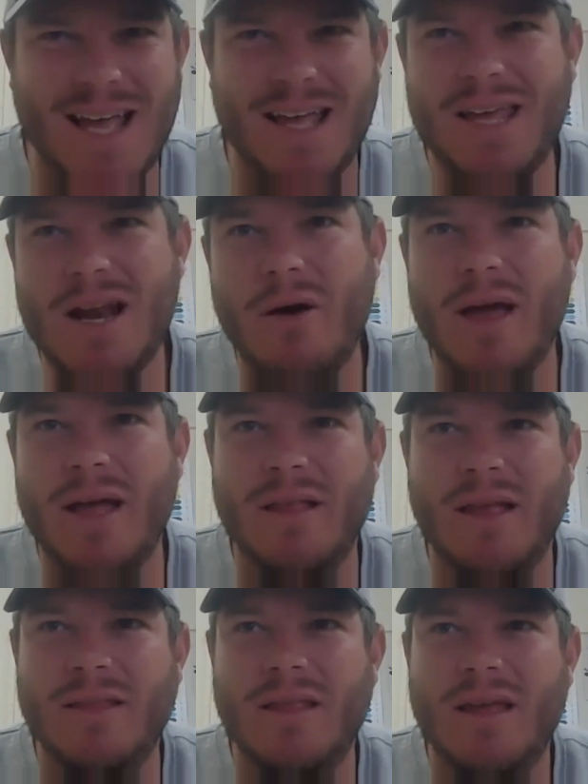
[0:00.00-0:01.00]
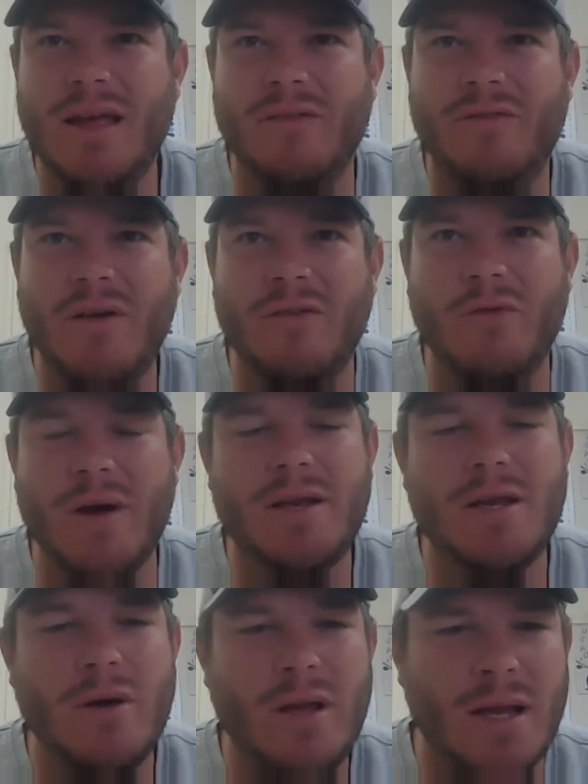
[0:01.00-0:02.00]
it, you know, and, and if if we
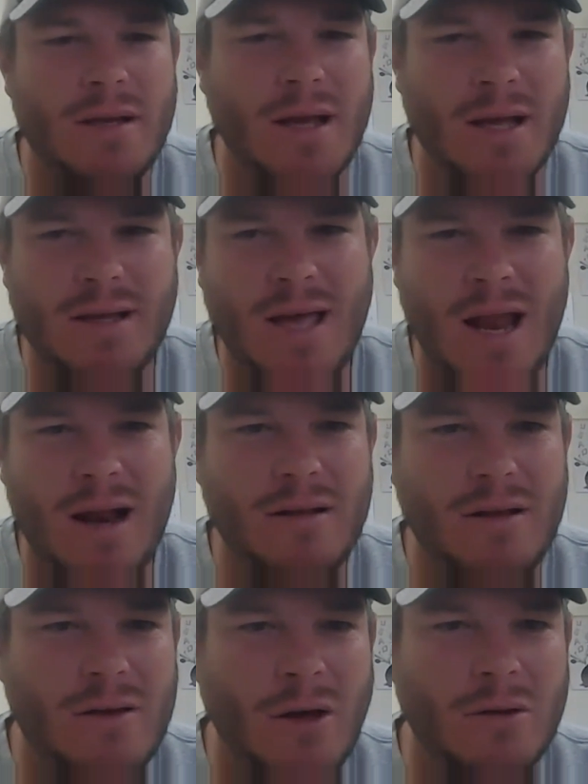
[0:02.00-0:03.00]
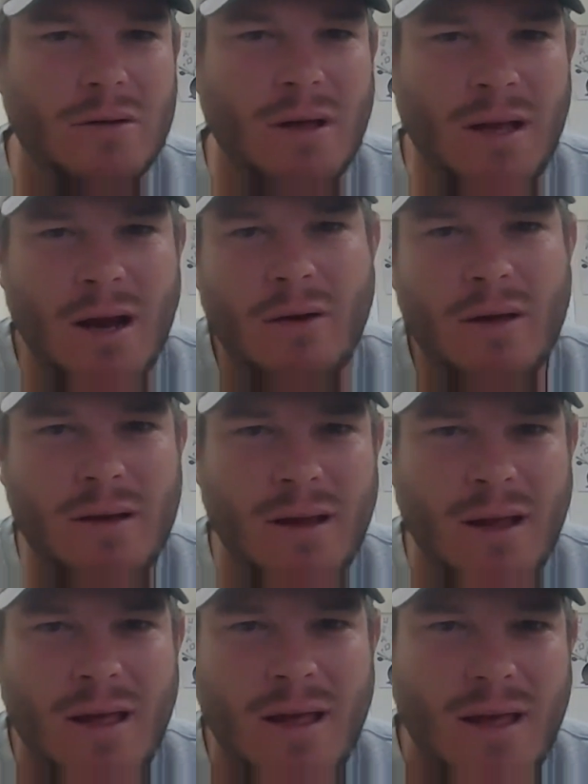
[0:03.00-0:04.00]
do it, it, it kind of cult, you know, it
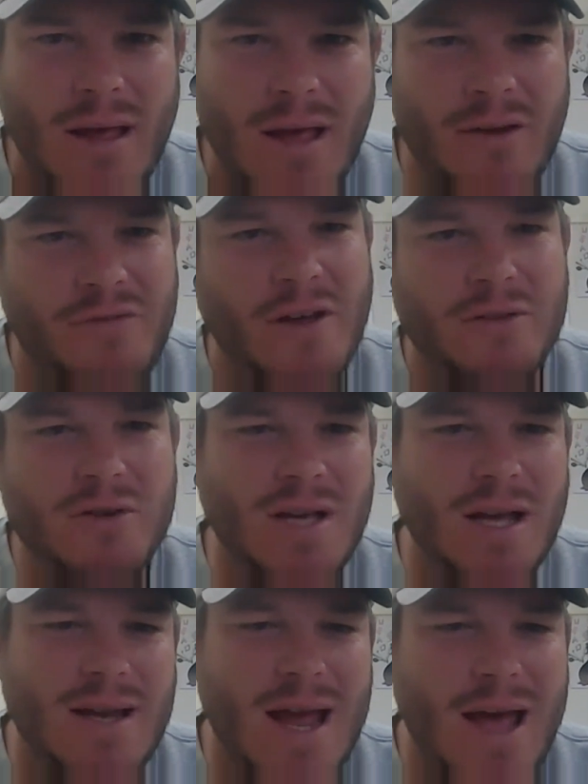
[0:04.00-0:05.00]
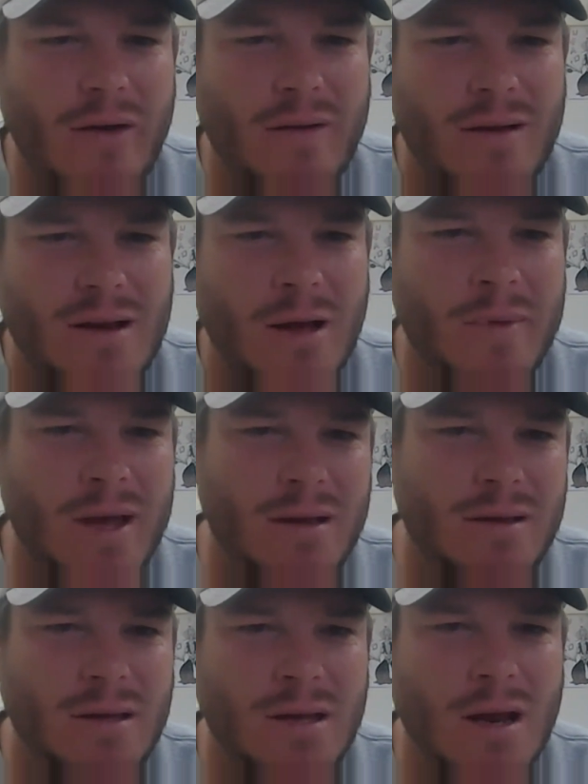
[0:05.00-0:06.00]
it filters on down. I
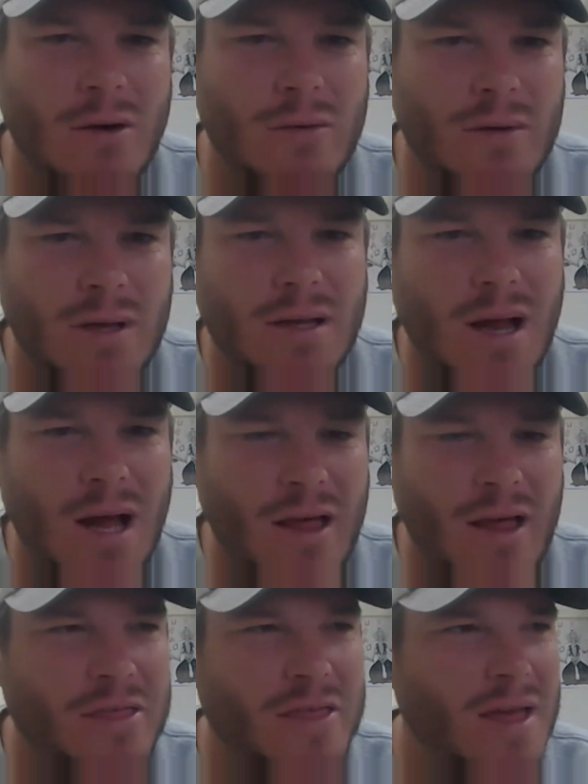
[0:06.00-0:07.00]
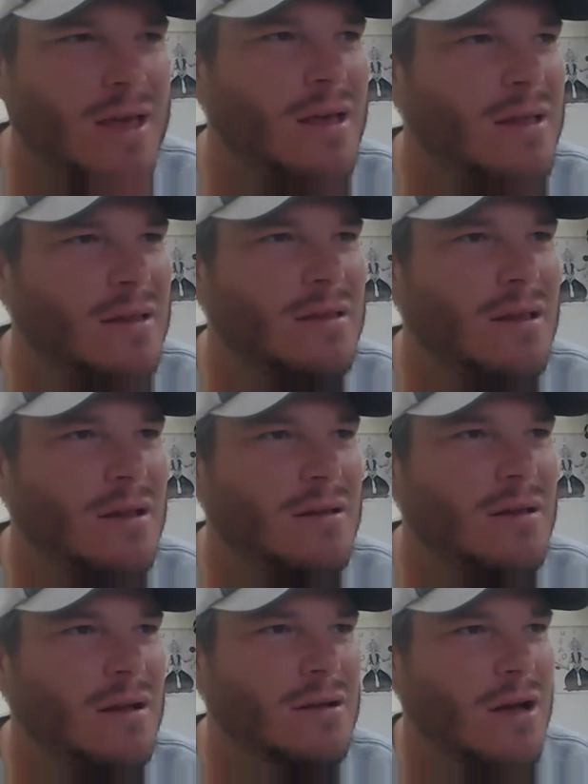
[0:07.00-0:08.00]
mean, you know, I, I think the, a,